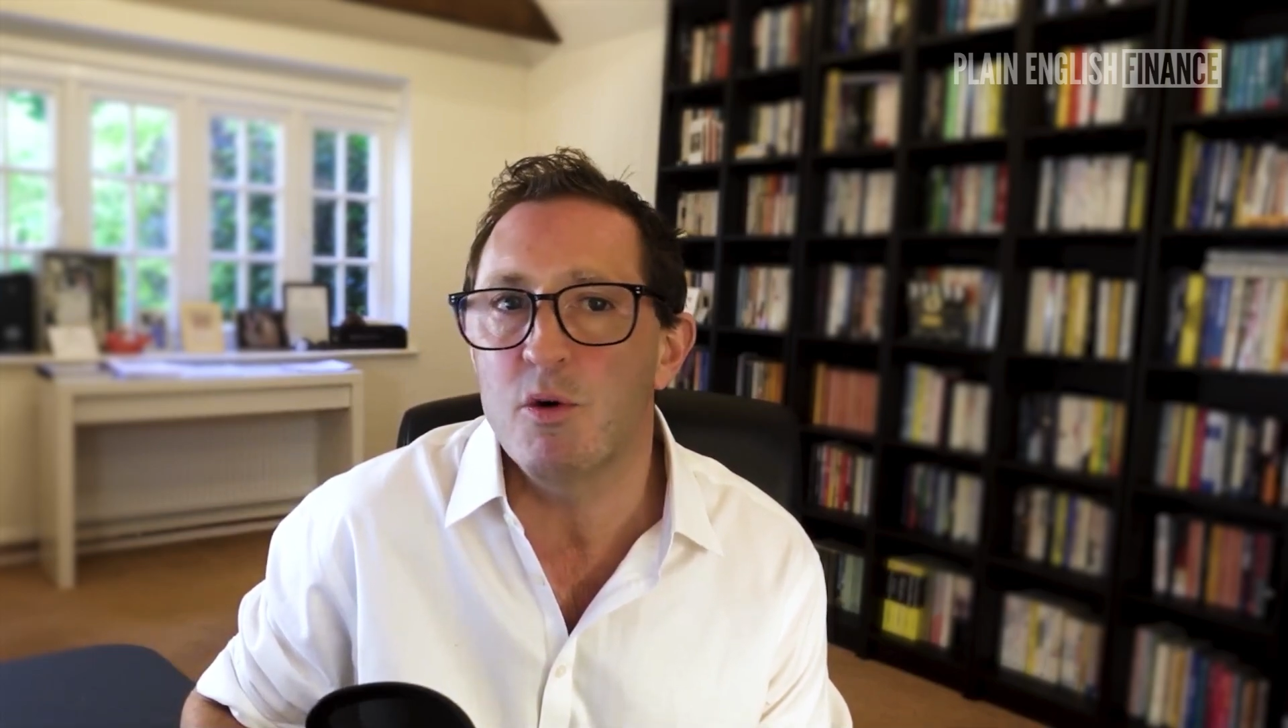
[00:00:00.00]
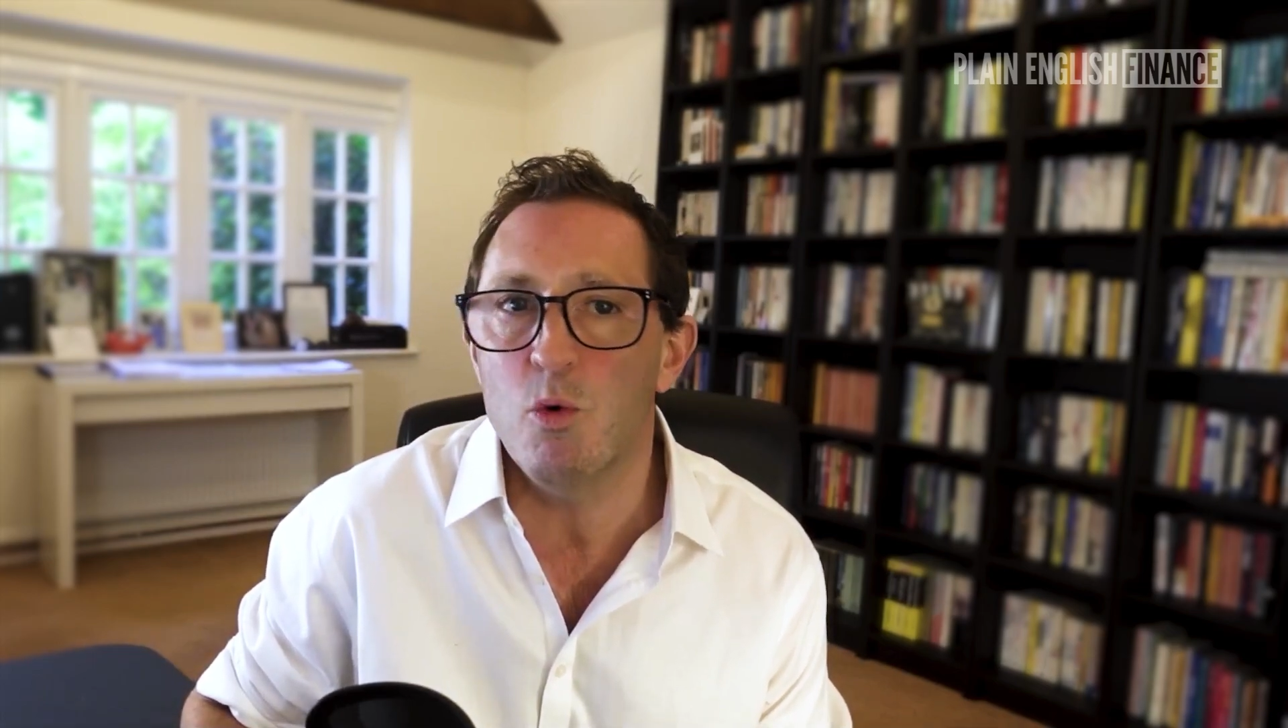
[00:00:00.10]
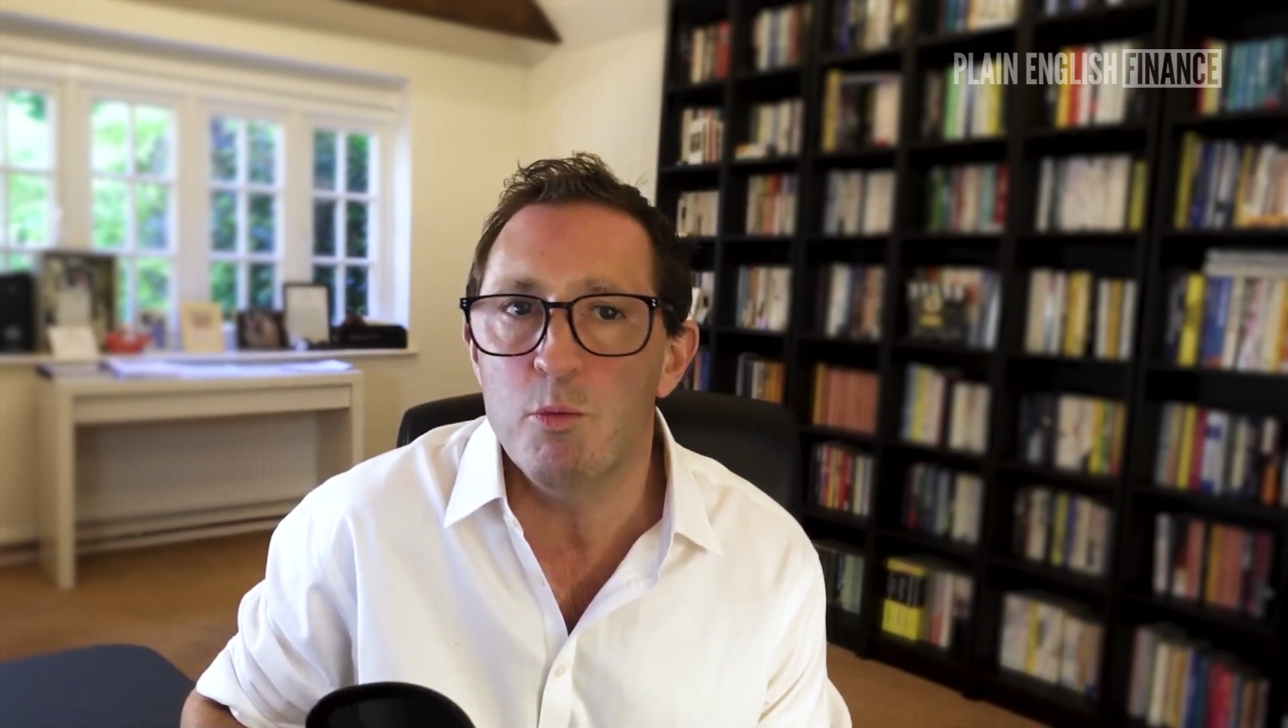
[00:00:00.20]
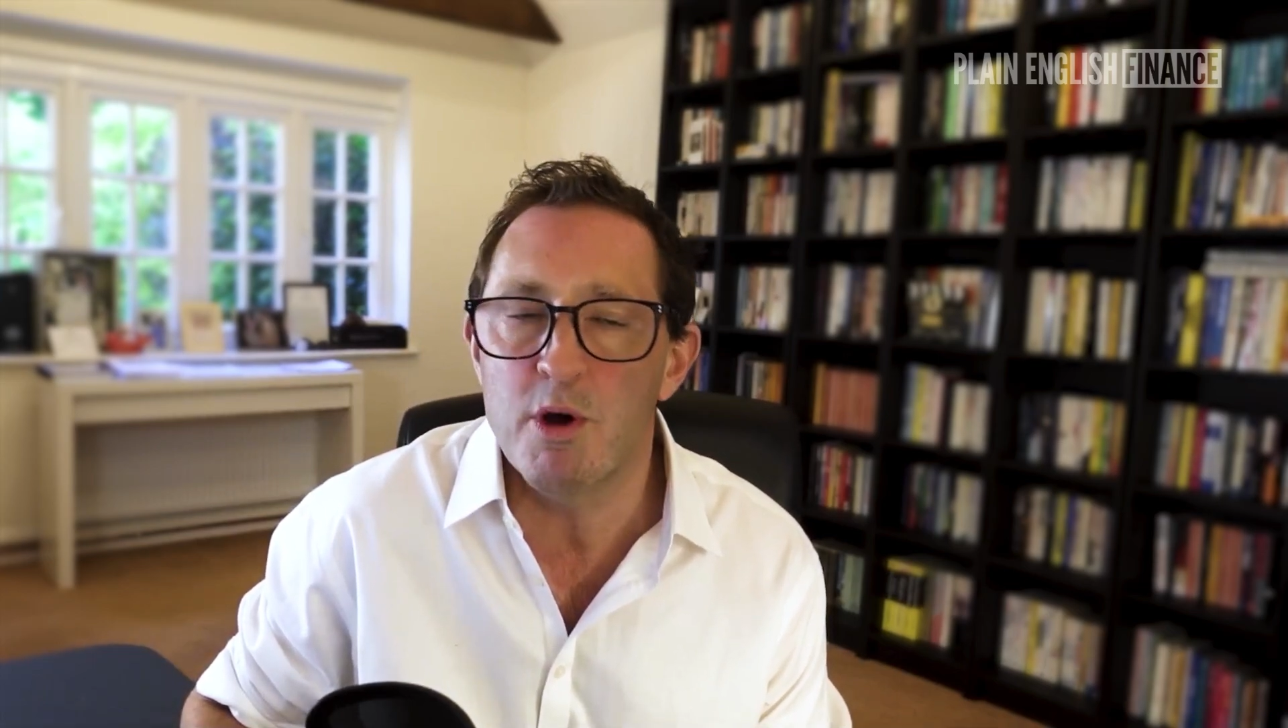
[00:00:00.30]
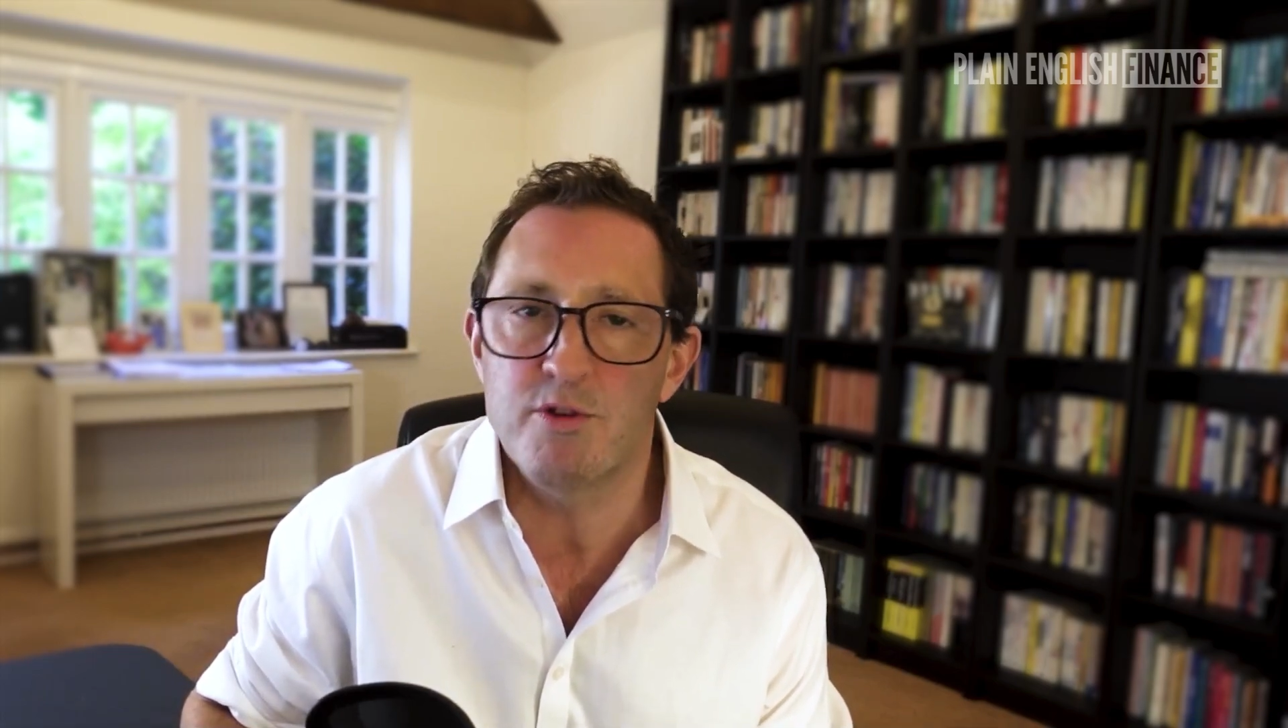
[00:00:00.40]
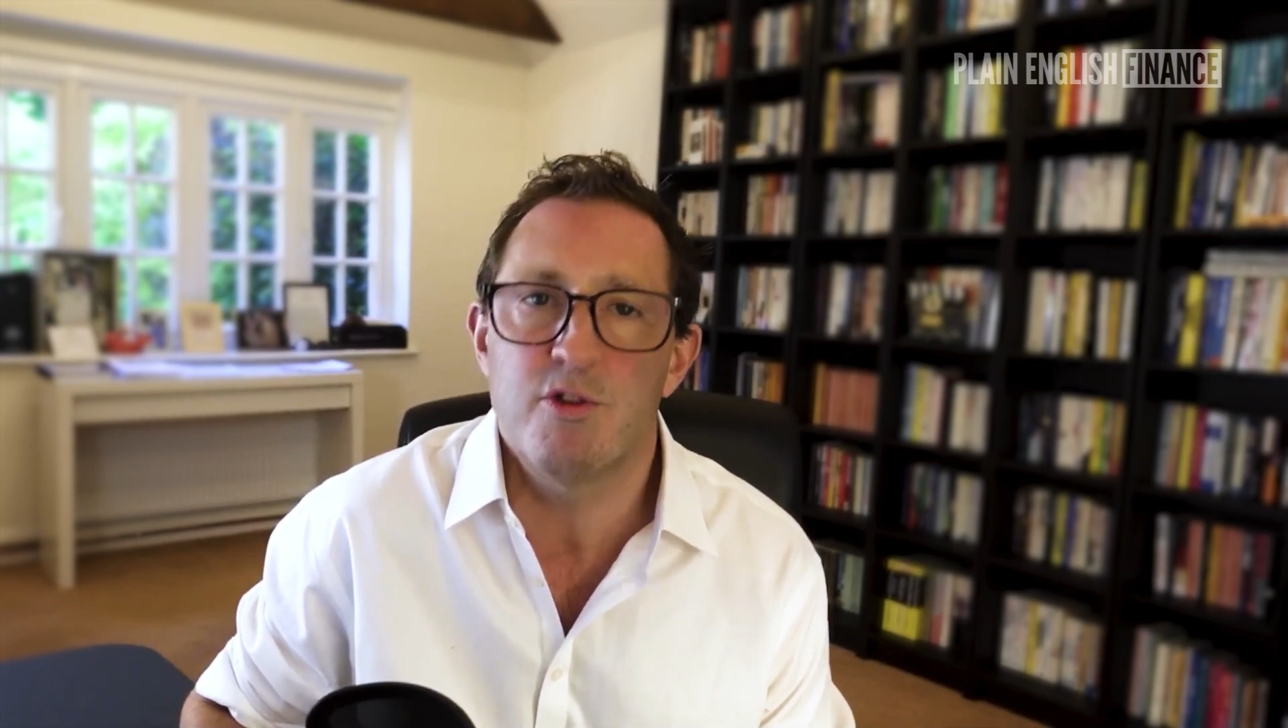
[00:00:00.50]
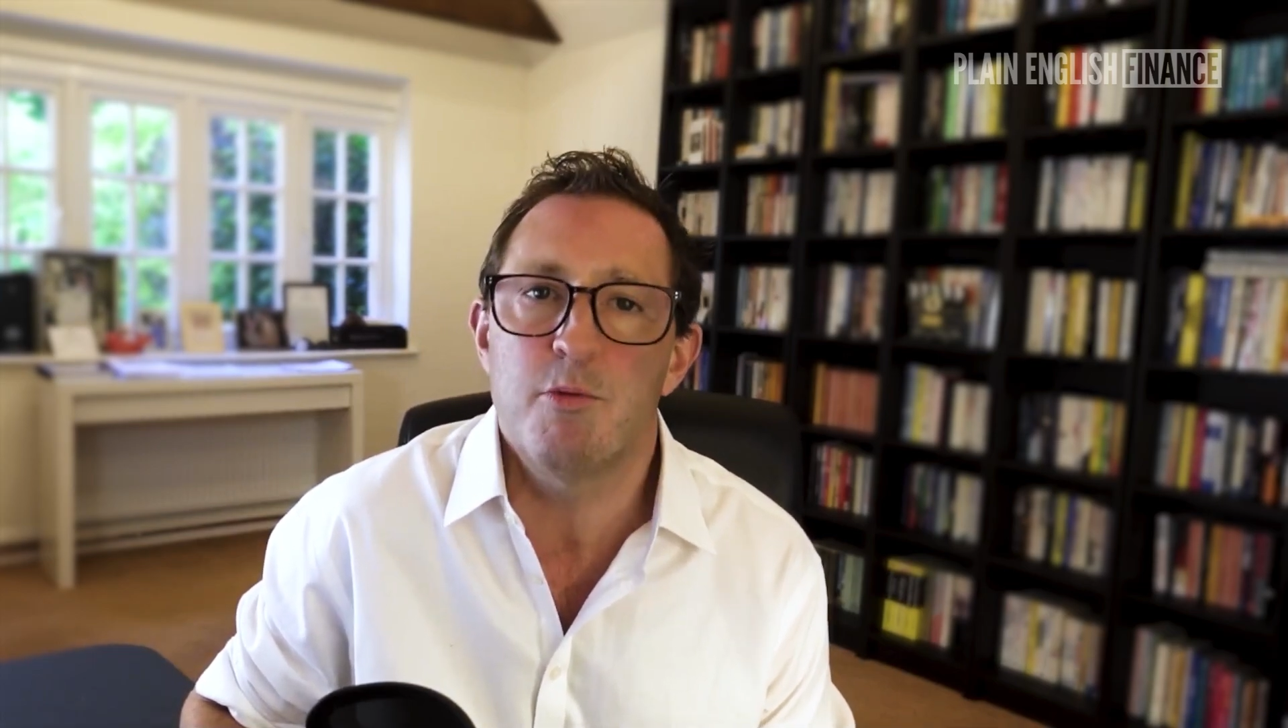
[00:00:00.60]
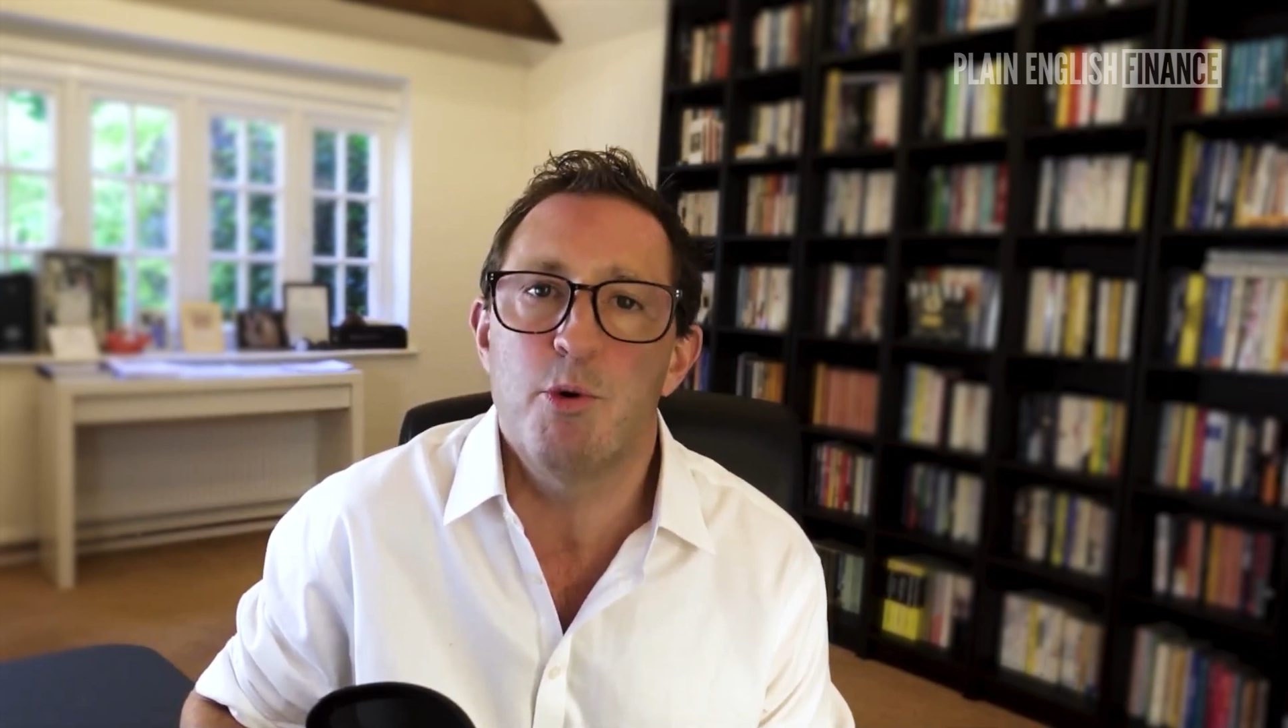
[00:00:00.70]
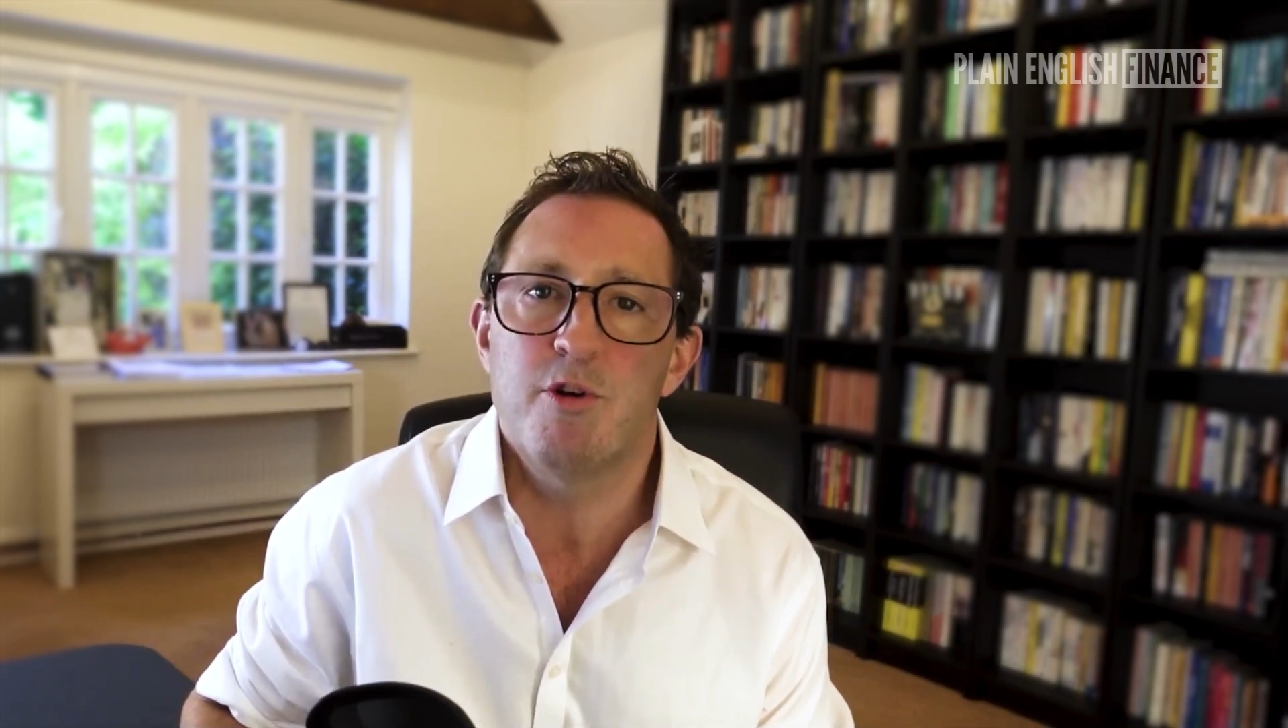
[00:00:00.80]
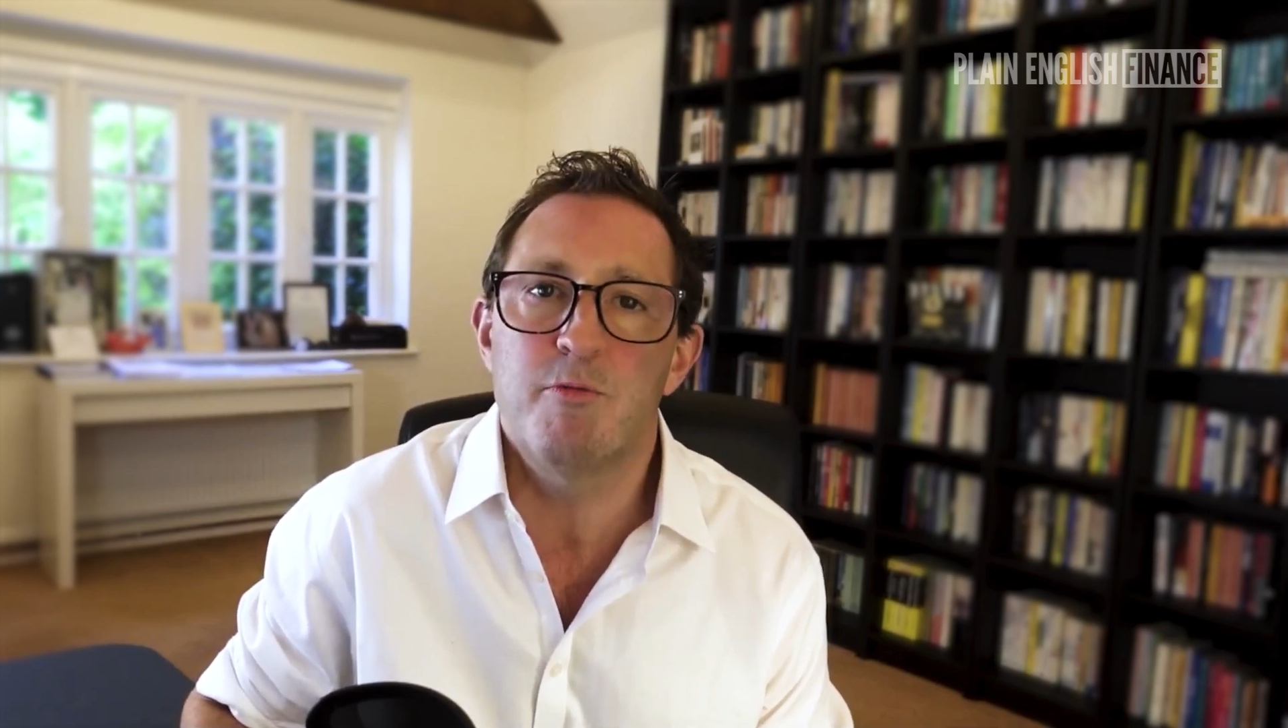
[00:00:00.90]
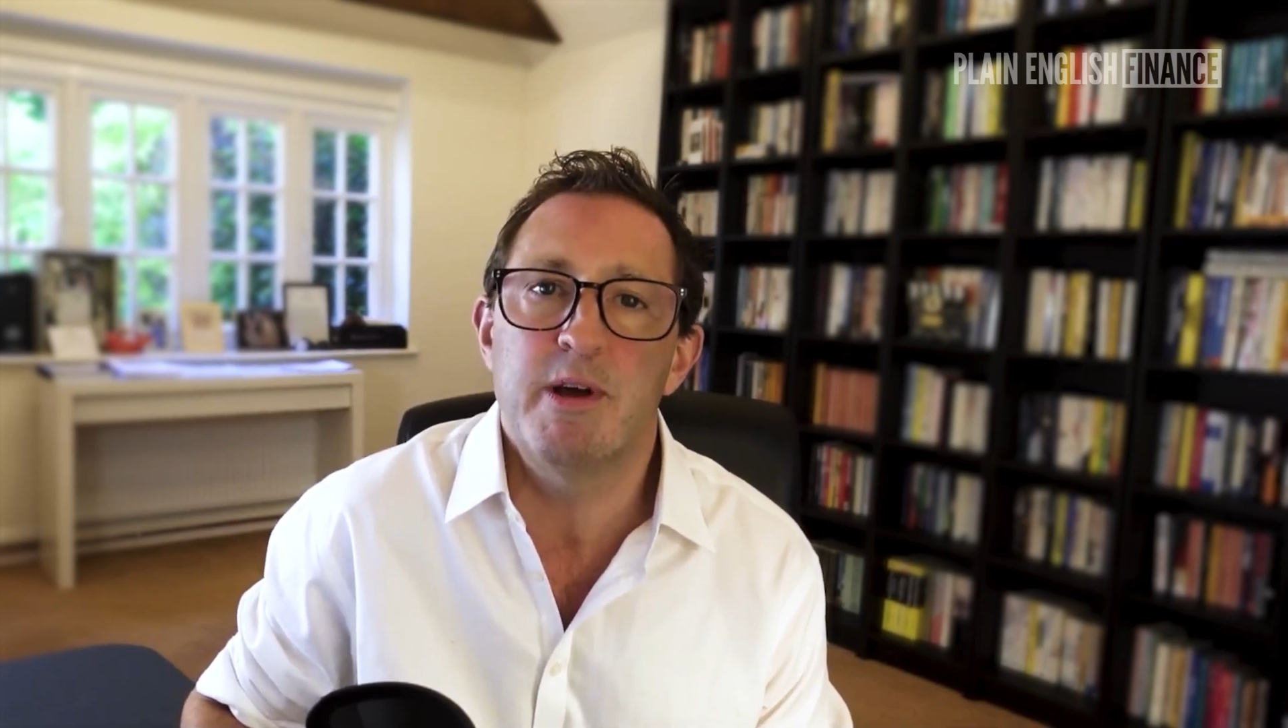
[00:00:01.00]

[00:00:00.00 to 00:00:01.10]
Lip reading: almost to the point of